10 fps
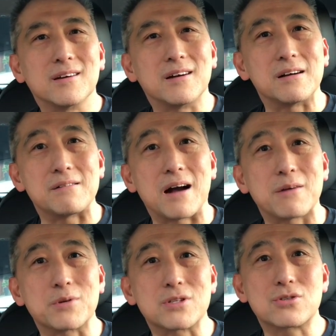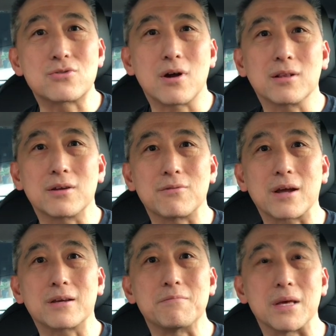I would strongly
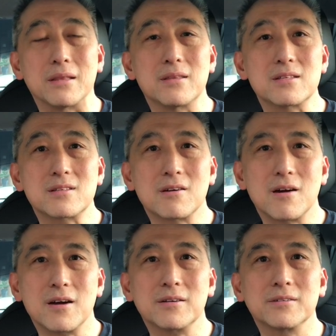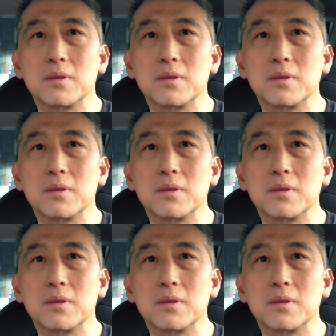recommend this car.